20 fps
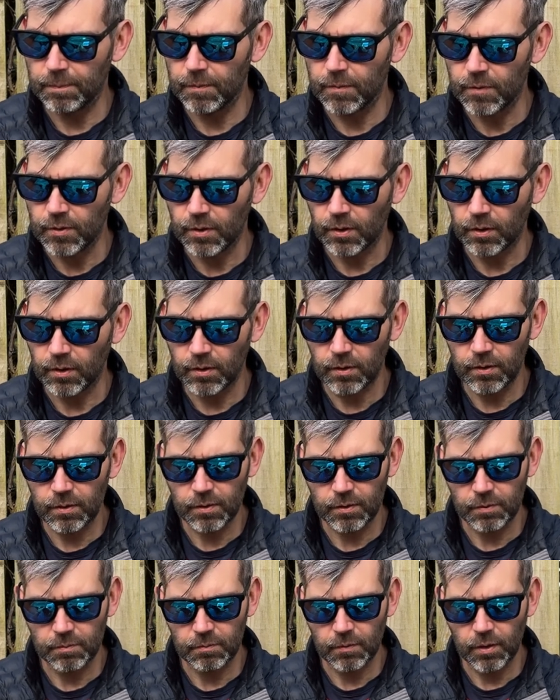
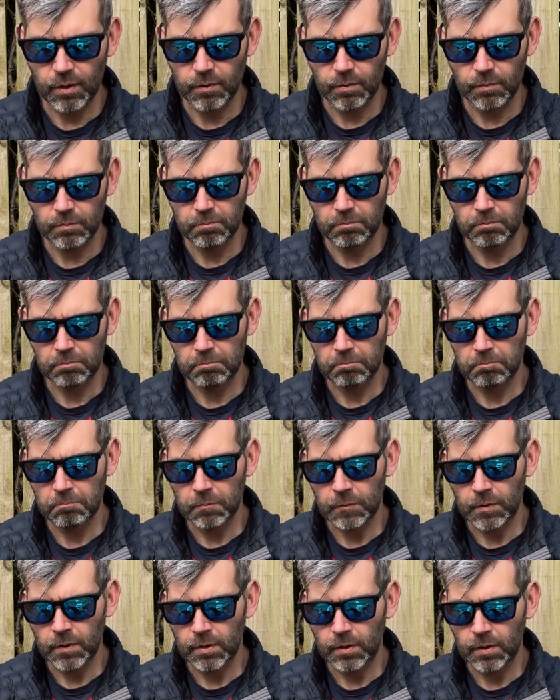Succulent?
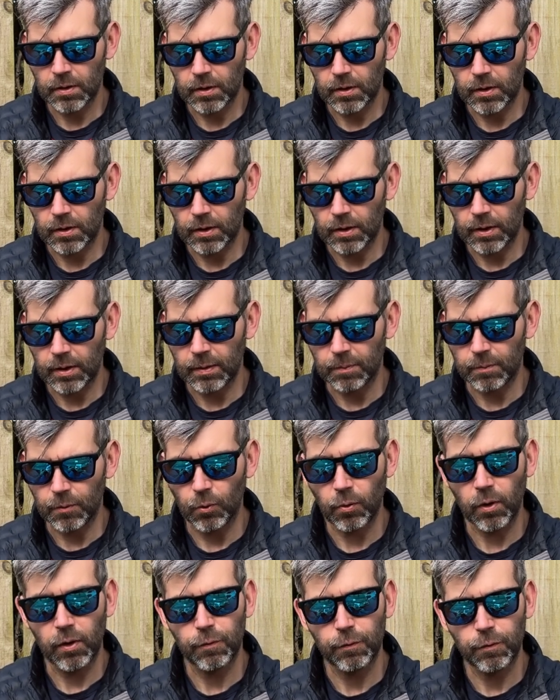No.
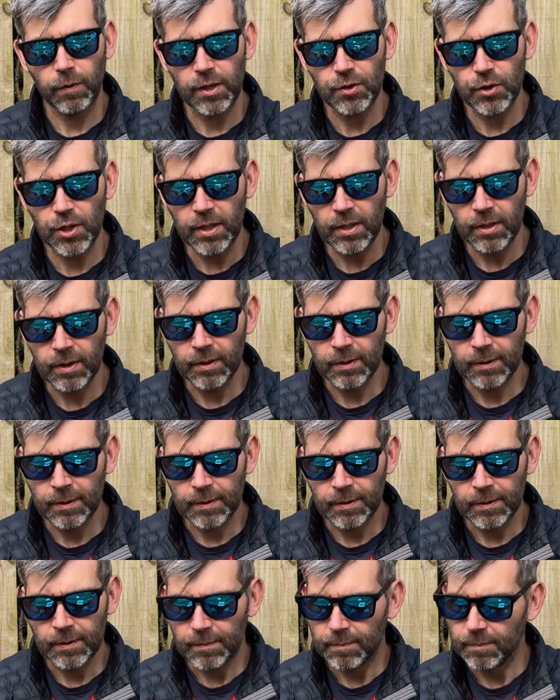Quite fleshy.
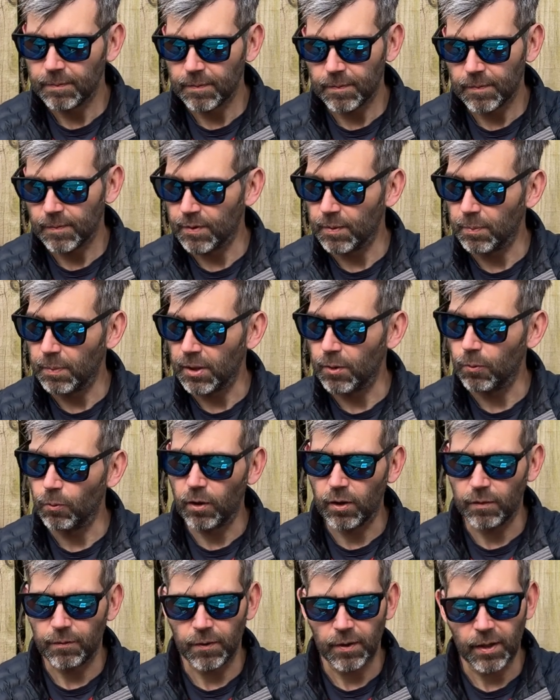It's a better
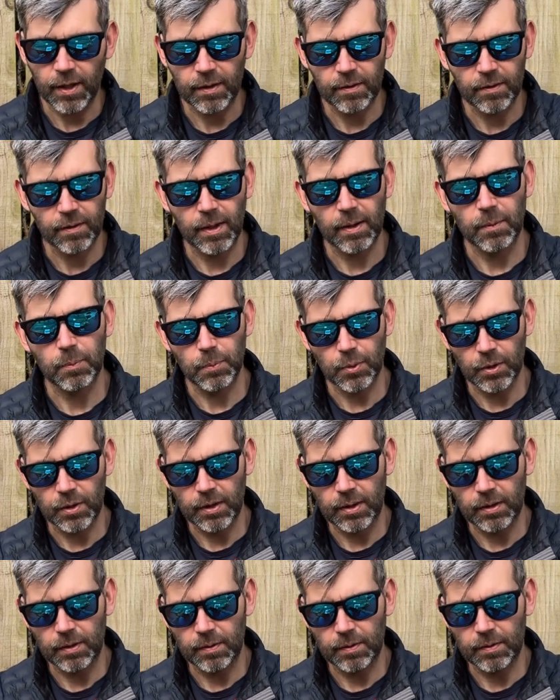word for that than that. But
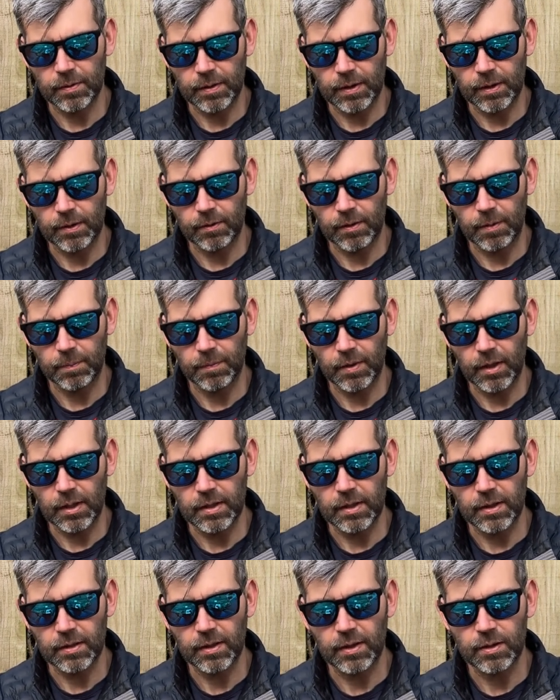they're
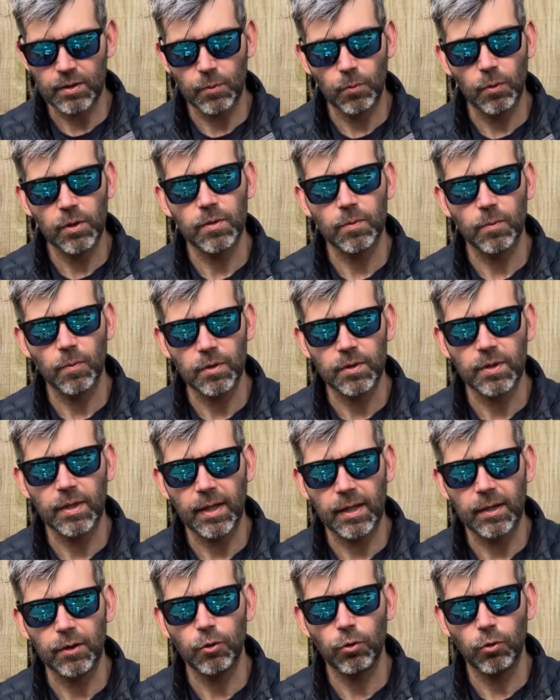essentially, once they
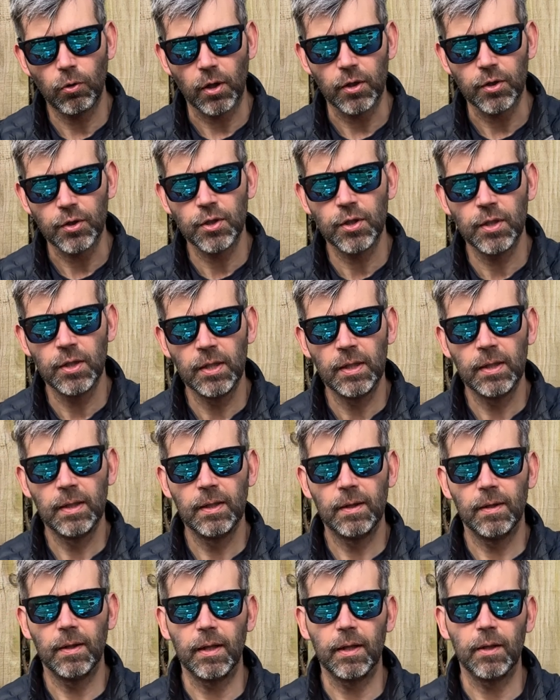get crushed,
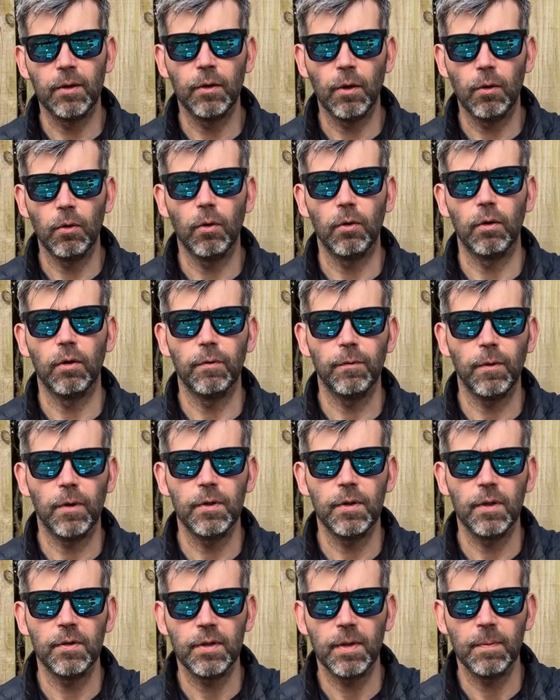they can no longer
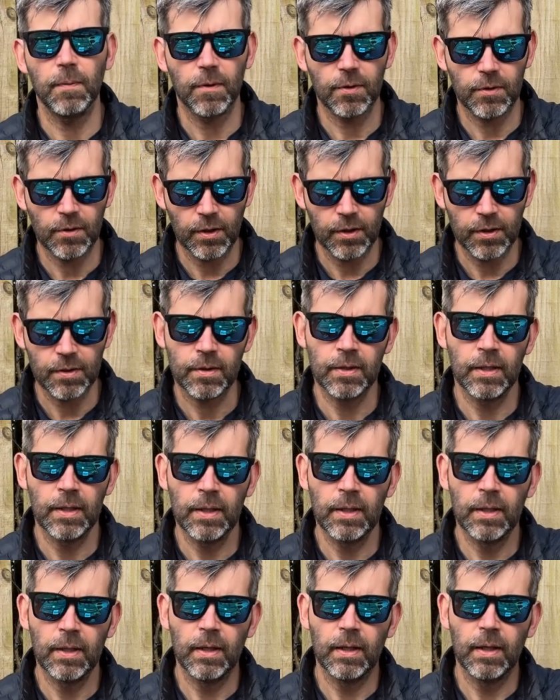photosynthesize.
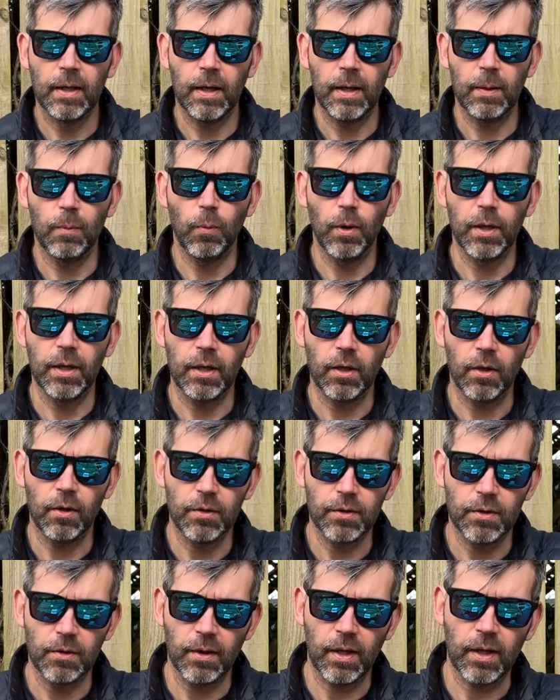And when they
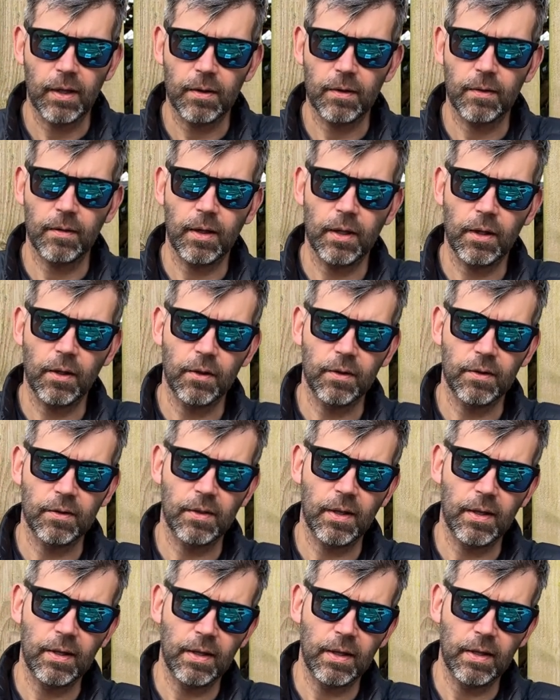can't do that, they can't
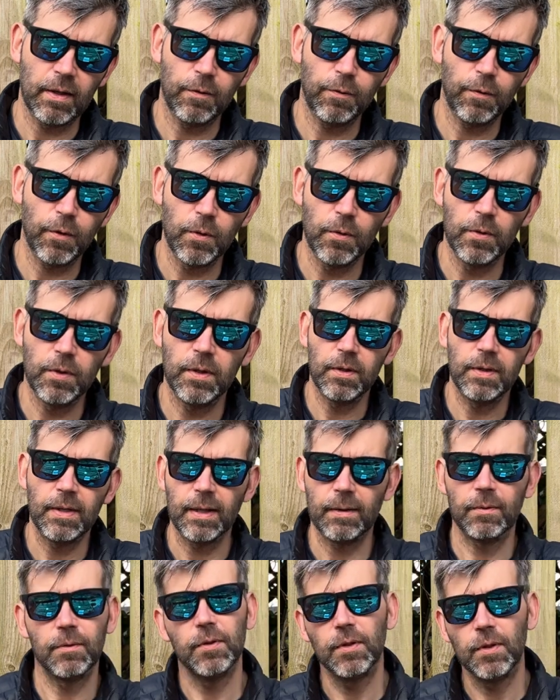send any food
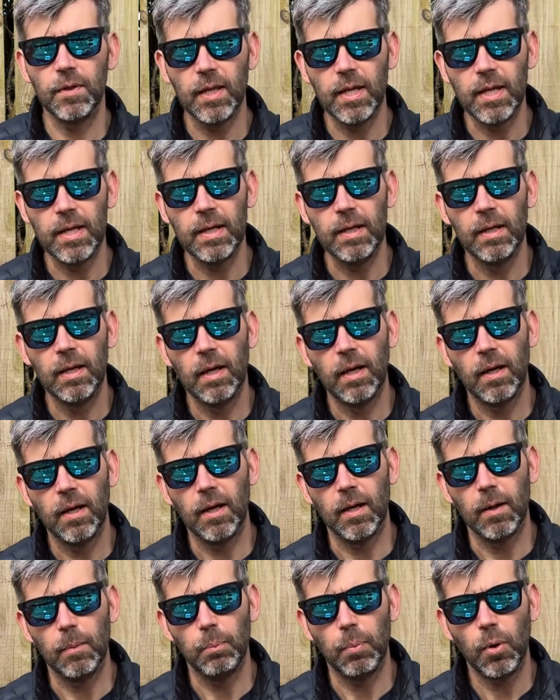down to the
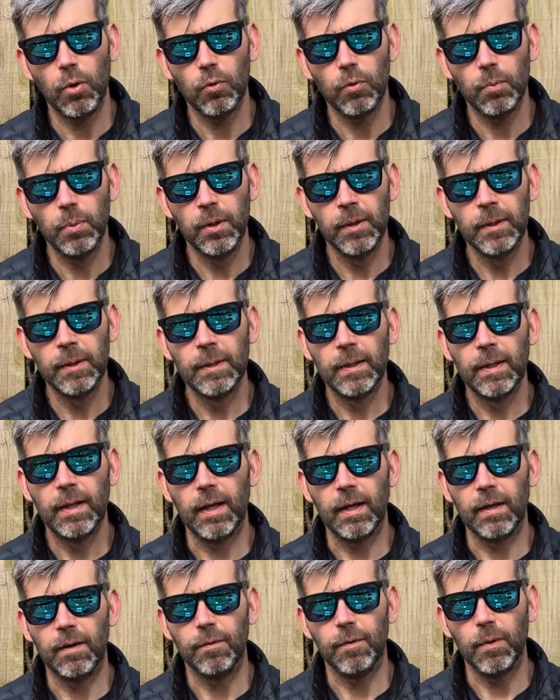bulb.
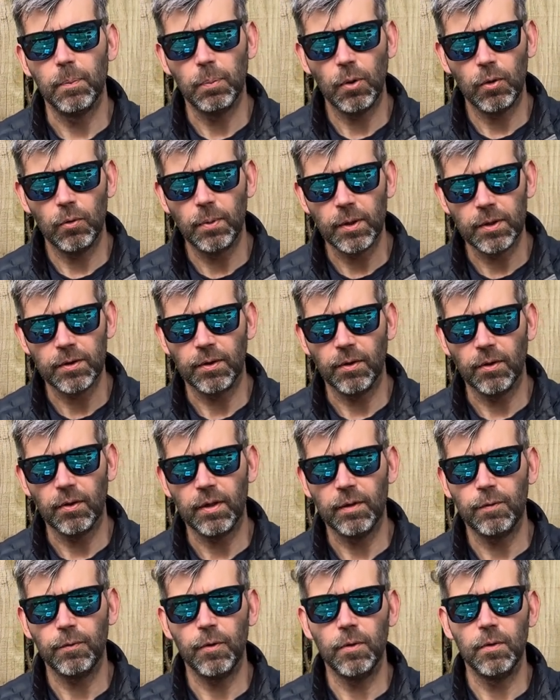And if the bulb hasn't got
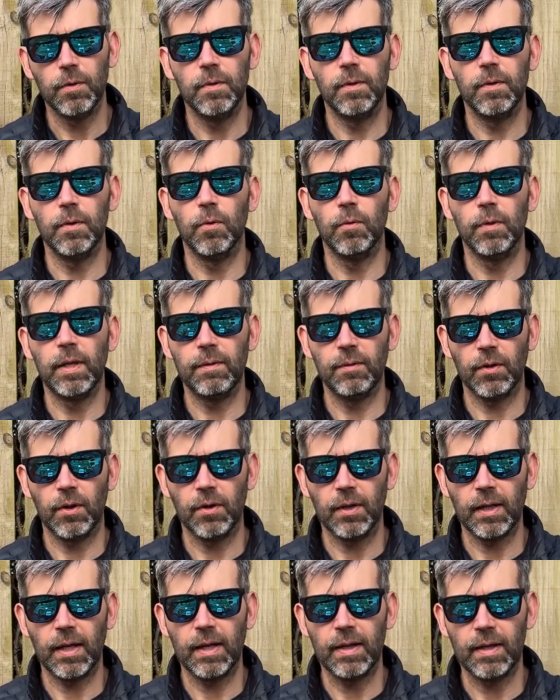any food, you're never
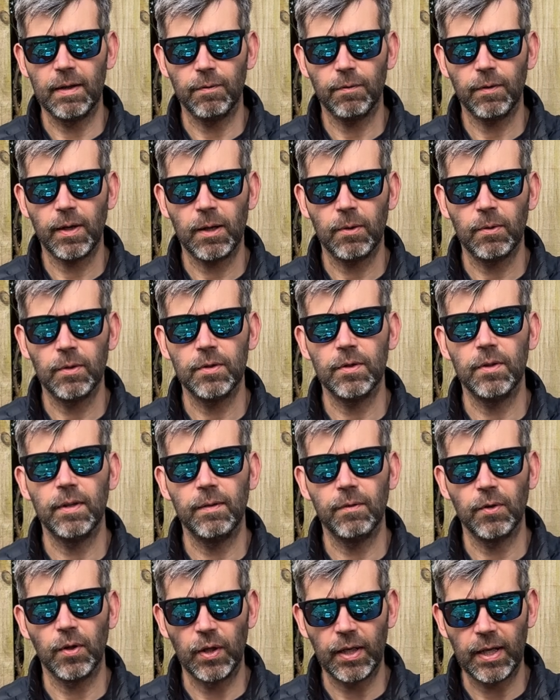going to get any flowers, you're
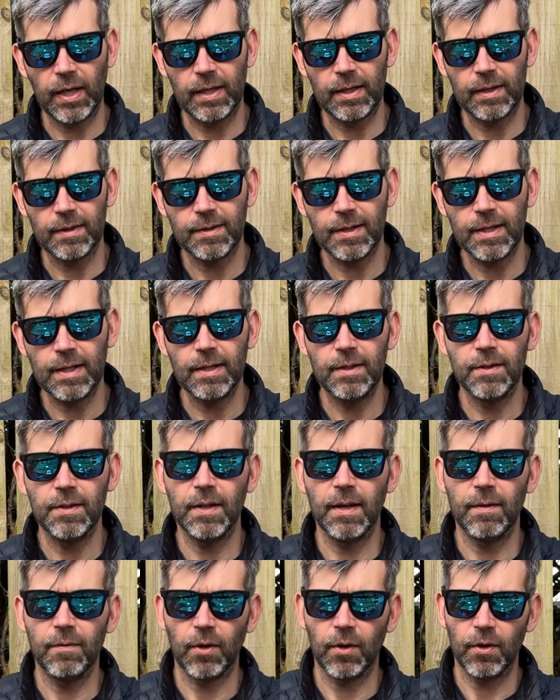never going to get any seeds, you're
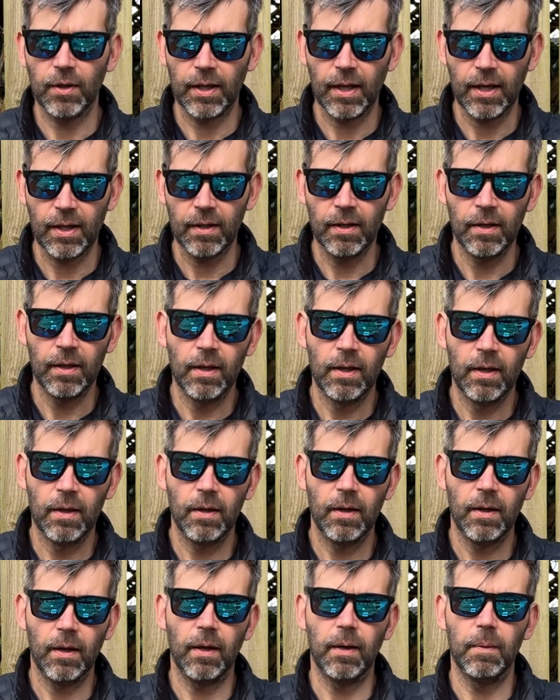never going to get
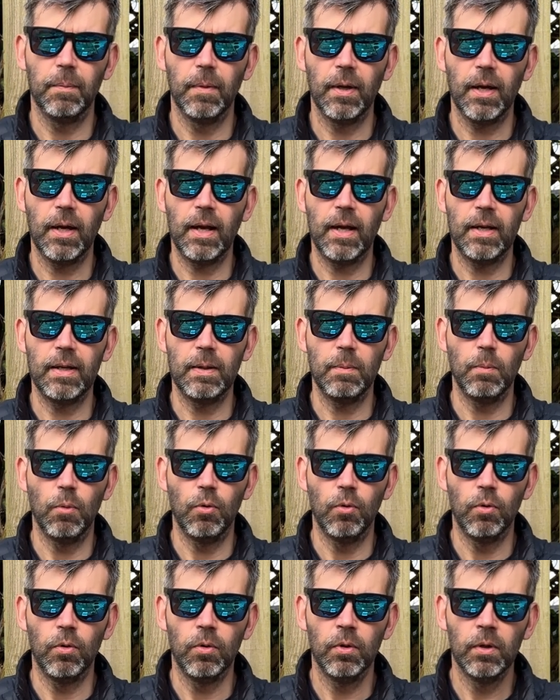any
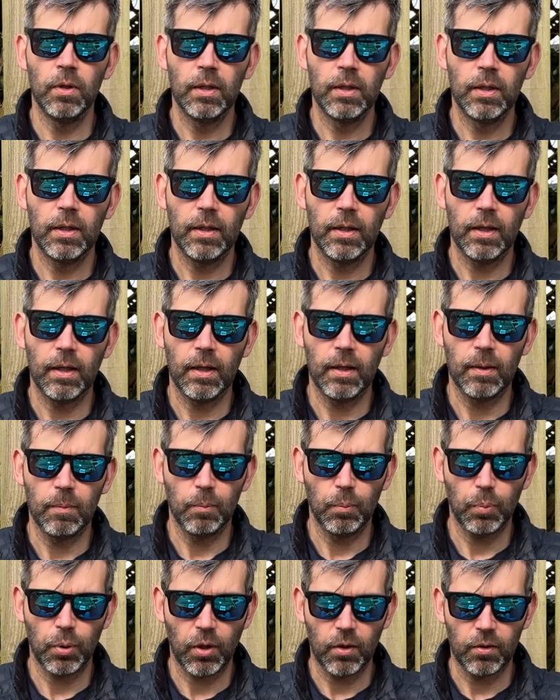more
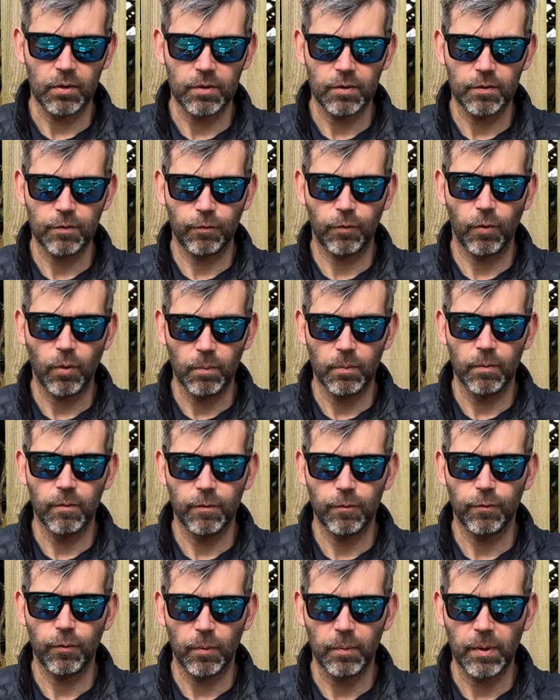plants from
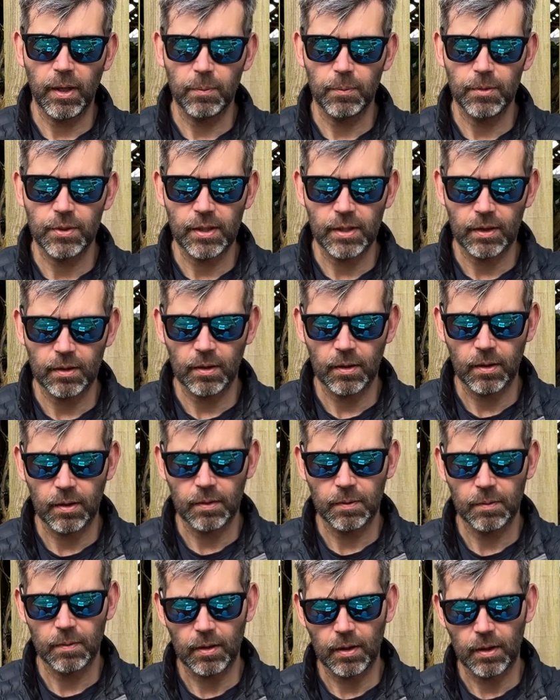that particular
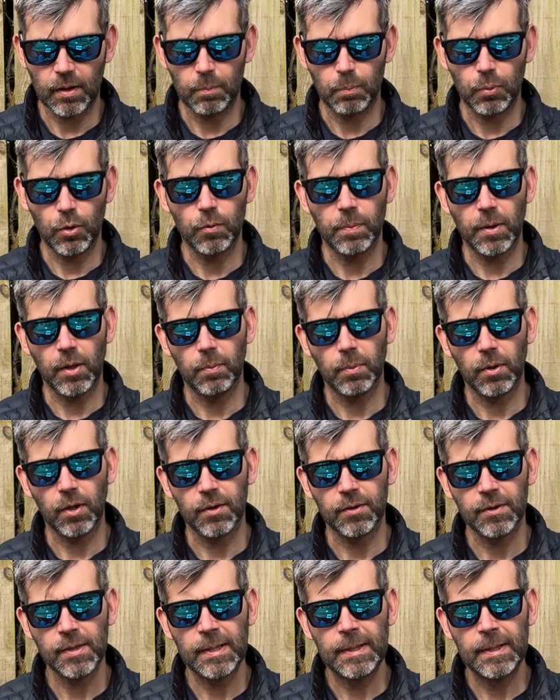bluebell plant.